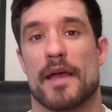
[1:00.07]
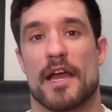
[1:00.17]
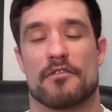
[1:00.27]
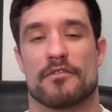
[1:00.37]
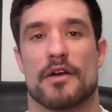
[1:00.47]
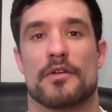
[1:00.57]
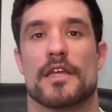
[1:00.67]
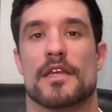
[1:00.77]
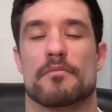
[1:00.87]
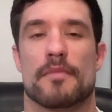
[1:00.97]
background
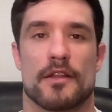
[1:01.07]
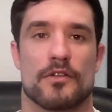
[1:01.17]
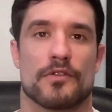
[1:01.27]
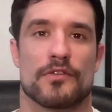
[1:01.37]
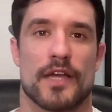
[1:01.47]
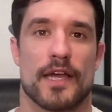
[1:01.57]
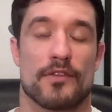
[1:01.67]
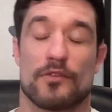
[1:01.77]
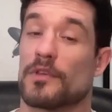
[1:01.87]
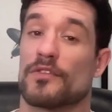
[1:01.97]
in medical
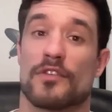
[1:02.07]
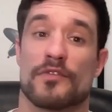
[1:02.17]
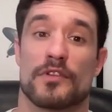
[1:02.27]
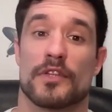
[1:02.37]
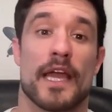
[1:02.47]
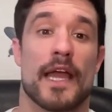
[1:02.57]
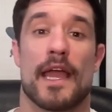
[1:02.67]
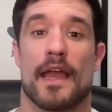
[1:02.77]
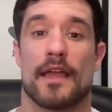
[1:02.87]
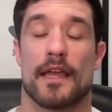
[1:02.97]
science, specifically,
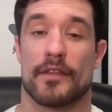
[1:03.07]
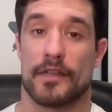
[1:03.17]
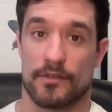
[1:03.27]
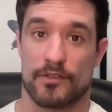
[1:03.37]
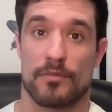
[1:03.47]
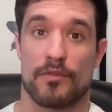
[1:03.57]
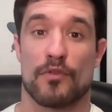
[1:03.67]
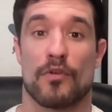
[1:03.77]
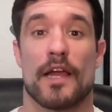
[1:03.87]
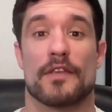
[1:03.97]
like I said
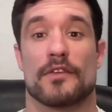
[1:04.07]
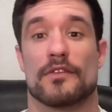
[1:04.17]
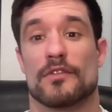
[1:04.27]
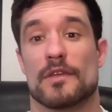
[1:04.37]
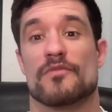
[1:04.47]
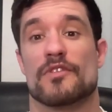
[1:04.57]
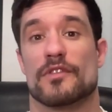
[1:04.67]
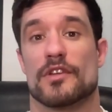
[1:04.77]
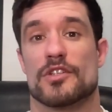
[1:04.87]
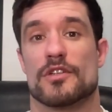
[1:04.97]
before, as a sleep
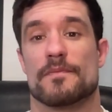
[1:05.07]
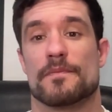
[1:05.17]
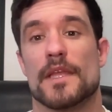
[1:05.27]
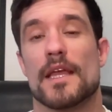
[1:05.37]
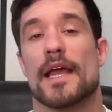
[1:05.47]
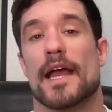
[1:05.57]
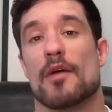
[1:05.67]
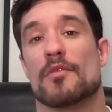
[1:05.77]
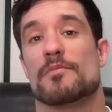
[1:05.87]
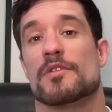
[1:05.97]
physician. How
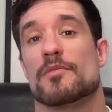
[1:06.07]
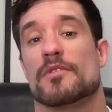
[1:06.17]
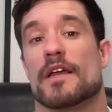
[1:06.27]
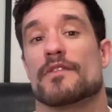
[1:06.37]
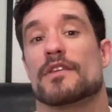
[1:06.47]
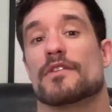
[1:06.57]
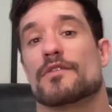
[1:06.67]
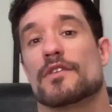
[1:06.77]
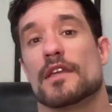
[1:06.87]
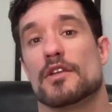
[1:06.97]
many people has he
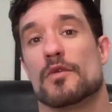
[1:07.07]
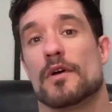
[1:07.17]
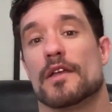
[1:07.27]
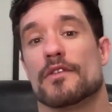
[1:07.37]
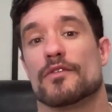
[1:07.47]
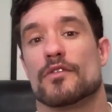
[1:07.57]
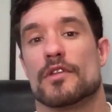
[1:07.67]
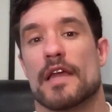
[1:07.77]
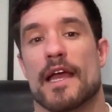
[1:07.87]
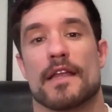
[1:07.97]
seen who has
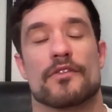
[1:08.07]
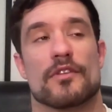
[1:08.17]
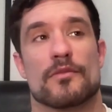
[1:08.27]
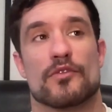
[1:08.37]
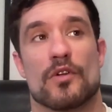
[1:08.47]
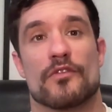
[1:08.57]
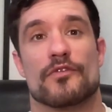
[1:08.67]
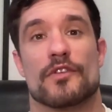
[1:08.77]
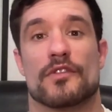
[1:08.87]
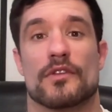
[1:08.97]
had some sort of
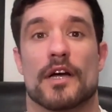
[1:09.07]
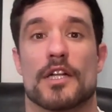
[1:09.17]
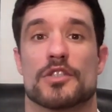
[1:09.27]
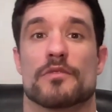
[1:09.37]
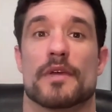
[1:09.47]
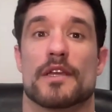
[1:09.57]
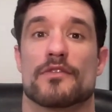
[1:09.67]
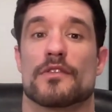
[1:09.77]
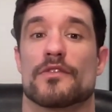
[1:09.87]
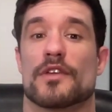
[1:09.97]
physiological
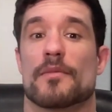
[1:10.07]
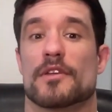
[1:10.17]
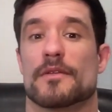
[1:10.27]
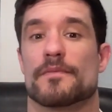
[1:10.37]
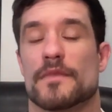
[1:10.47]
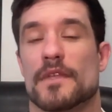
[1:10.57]
based insomnia?